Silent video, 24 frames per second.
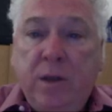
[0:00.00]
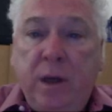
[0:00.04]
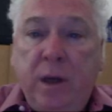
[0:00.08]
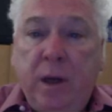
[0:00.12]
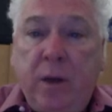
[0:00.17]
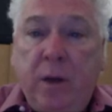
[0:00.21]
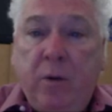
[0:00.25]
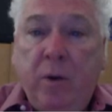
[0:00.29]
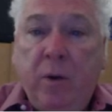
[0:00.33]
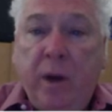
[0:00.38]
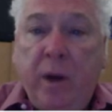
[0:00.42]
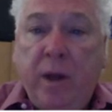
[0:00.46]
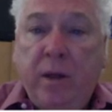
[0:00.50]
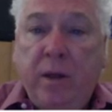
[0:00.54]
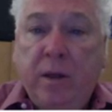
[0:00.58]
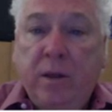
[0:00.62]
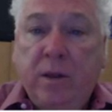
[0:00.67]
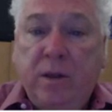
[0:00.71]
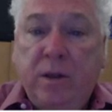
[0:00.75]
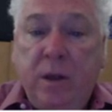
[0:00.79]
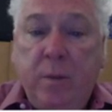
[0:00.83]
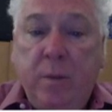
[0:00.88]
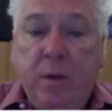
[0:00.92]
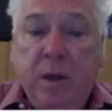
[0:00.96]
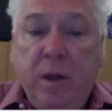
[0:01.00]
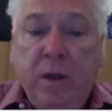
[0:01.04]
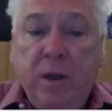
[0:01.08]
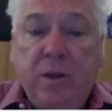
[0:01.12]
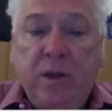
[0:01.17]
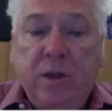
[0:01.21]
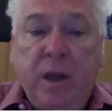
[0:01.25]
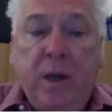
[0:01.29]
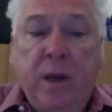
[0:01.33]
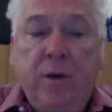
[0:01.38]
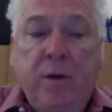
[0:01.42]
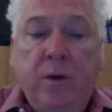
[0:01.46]
create the
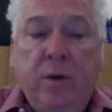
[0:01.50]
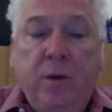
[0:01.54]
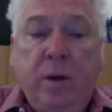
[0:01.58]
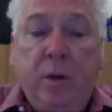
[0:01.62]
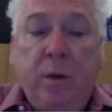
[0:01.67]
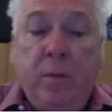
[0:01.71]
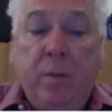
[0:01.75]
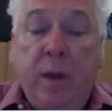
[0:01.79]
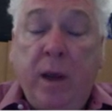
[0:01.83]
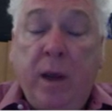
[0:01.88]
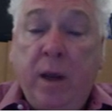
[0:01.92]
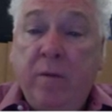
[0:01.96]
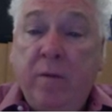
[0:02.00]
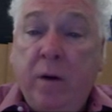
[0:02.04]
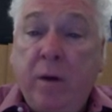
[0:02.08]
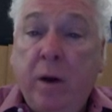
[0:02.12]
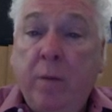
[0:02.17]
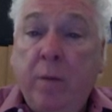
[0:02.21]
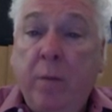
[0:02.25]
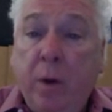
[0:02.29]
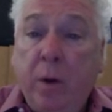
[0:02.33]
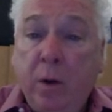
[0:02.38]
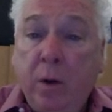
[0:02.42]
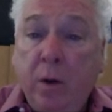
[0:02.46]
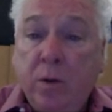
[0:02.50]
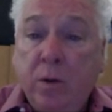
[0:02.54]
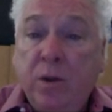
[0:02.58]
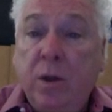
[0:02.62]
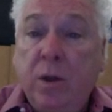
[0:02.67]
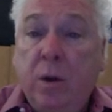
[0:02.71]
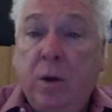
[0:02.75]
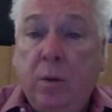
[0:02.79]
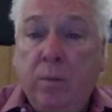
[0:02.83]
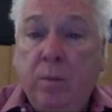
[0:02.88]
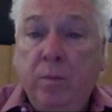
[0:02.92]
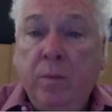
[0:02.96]
stimulus, and you can make it very
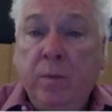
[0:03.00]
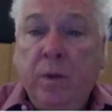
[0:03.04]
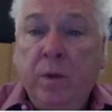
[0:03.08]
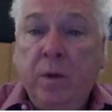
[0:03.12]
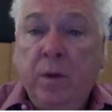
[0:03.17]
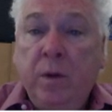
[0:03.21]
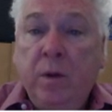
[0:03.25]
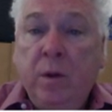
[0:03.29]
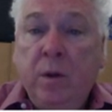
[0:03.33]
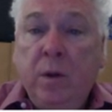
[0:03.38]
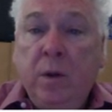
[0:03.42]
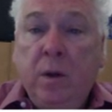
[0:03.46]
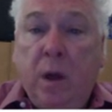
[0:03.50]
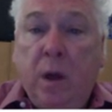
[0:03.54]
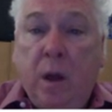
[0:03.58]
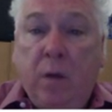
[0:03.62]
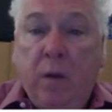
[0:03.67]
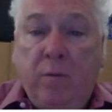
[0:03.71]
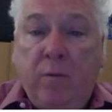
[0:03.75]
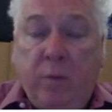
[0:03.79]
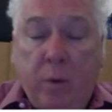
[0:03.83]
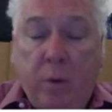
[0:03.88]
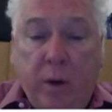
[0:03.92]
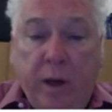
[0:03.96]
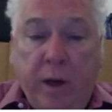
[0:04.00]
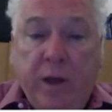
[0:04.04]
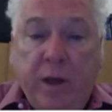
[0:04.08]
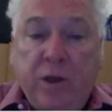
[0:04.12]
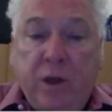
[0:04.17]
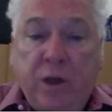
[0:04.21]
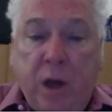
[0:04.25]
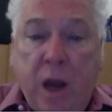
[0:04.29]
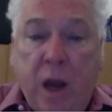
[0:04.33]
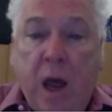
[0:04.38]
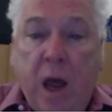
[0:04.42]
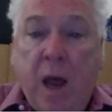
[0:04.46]
personal for
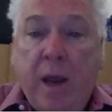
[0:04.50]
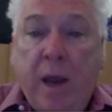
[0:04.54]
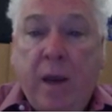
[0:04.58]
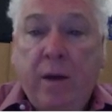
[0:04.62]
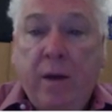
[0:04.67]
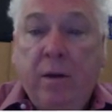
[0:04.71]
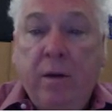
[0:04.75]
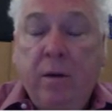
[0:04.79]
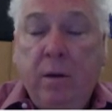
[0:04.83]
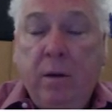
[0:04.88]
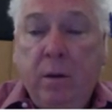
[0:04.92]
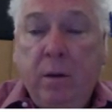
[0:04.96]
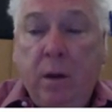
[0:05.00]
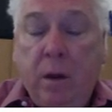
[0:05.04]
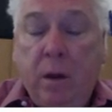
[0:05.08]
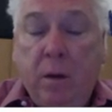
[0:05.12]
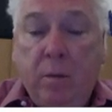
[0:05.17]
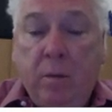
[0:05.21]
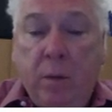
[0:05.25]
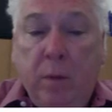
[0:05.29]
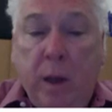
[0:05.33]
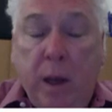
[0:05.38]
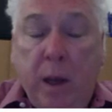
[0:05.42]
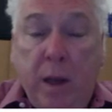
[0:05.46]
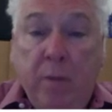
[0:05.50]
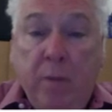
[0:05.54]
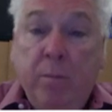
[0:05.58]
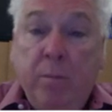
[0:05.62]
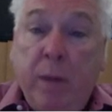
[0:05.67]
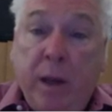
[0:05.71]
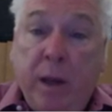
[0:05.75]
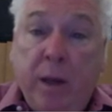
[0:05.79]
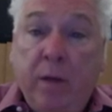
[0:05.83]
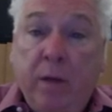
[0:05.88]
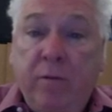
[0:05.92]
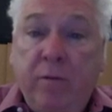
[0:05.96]
each client and
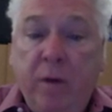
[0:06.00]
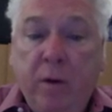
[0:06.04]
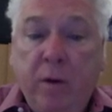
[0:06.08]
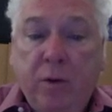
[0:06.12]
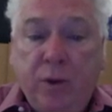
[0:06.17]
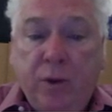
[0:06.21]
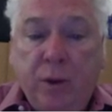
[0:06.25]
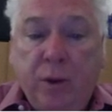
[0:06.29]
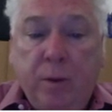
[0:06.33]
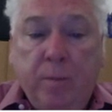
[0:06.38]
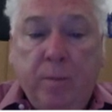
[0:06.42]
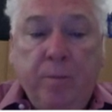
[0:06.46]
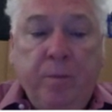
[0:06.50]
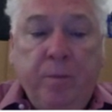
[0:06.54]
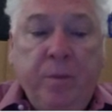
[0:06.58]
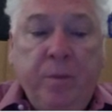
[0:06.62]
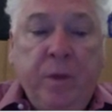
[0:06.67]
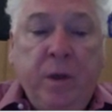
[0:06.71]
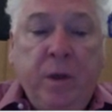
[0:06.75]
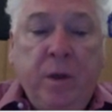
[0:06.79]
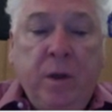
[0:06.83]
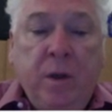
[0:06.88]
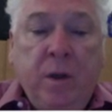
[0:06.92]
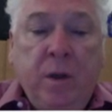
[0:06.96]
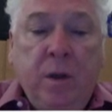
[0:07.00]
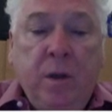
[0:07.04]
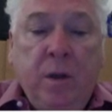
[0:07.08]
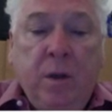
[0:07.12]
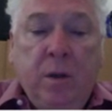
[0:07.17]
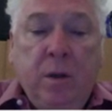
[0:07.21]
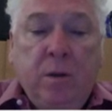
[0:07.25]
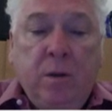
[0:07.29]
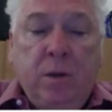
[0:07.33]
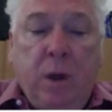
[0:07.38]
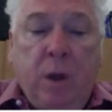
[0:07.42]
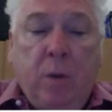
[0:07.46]
make it functional.
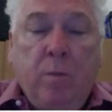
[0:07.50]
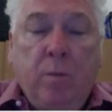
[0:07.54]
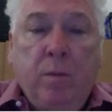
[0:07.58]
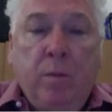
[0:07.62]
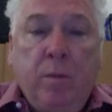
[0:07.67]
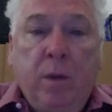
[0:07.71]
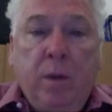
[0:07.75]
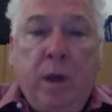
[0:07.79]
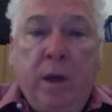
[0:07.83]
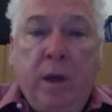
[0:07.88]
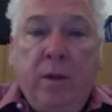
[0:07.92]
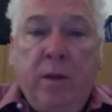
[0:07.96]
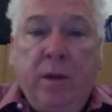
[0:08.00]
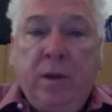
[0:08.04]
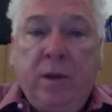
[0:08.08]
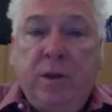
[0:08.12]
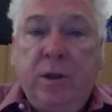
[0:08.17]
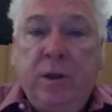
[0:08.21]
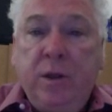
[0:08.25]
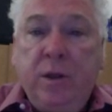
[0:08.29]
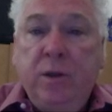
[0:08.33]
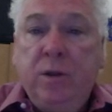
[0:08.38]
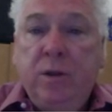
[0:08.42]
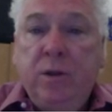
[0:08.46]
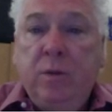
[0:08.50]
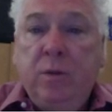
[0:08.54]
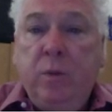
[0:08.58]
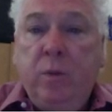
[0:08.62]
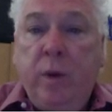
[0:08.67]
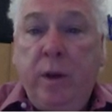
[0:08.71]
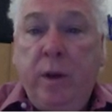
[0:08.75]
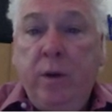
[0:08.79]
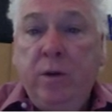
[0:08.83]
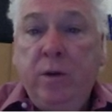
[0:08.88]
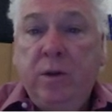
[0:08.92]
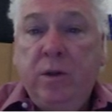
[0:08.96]
So we
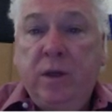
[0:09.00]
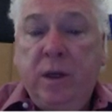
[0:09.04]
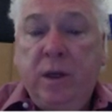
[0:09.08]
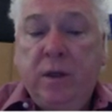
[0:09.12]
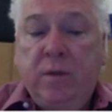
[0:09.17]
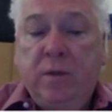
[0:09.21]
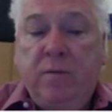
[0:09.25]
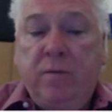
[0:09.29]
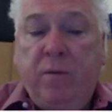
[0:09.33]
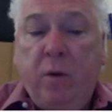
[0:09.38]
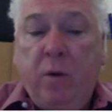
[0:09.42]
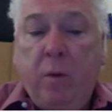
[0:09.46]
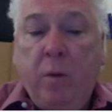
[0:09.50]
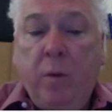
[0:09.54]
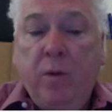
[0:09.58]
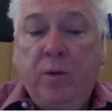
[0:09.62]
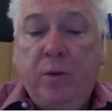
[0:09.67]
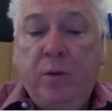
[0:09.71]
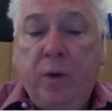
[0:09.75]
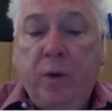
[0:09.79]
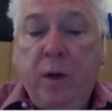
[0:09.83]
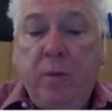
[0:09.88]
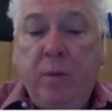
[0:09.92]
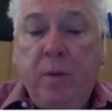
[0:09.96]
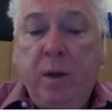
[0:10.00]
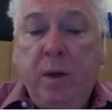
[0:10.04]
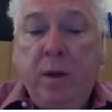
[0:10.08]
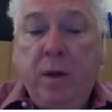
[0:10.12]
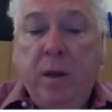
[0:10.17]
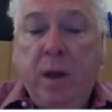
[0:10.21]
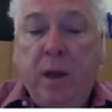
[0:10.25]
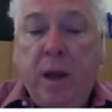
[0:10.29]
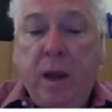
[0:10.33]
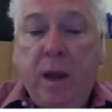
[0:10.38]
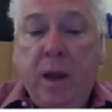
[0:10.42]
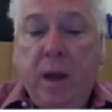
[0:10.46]
use this for both treatment
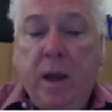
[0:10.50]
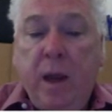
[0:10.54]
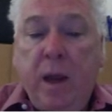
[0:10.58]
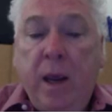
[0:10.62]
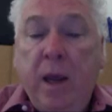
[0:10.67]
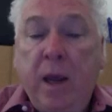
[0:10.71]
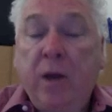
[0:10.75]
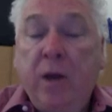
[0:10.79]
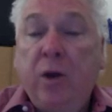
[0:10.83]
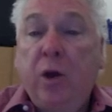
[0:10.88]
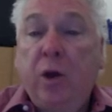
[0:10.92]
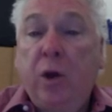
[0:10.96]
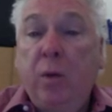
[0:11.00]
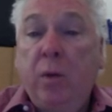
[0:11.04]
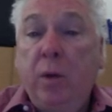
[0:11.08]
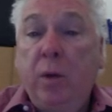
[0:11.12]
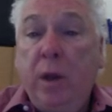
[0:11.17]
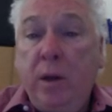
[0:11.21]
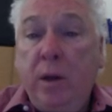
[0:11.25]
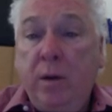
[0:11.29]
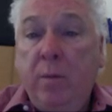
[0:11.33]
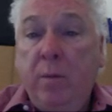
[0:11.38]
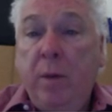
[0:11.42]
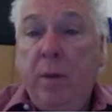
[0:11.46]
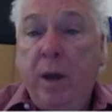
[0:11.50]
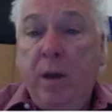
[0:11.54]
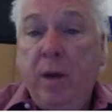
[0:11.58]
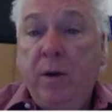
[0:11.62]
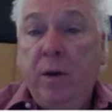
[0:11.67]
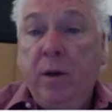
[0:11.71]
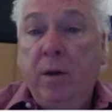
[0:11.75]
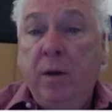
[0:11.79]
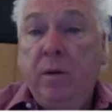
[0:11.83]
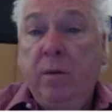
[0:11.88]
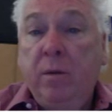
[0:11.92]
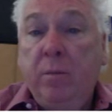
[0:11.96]
and
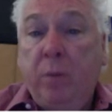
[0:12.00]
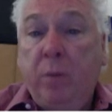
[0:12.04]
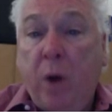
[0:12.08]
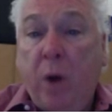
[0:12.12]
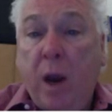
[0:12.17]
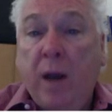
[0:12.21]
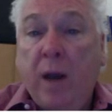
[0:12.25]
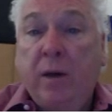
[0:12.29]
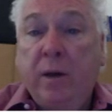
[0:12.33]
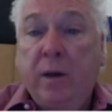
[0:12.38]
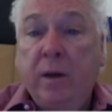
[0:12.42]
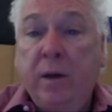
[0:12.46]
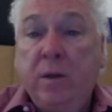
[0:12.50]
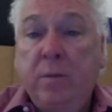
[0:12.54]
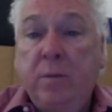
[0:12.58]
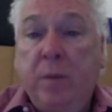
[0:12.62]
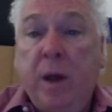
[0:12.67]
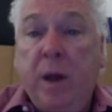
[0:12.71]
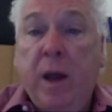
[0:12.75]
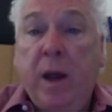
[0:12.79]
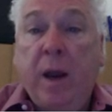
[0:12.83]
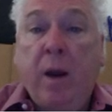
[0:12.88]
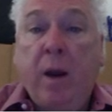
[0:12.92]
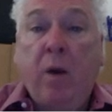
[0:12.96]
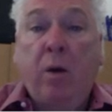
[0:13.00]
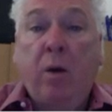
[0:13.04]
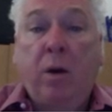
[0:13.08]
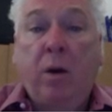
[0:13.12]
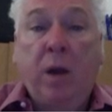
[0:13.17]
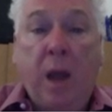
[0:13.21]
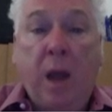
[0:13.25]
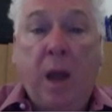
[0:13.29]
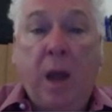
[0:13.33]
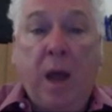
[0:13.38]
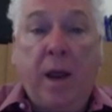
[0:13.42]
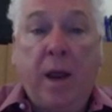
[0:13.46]
independent practice by our
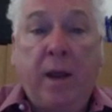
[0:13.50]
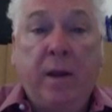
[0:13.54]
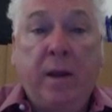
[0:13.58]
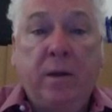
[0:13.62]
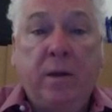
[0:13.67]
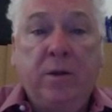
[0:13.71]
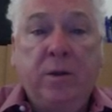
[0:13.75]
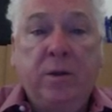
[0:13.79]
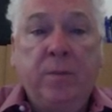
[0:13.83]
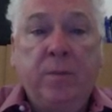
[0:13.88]
clients.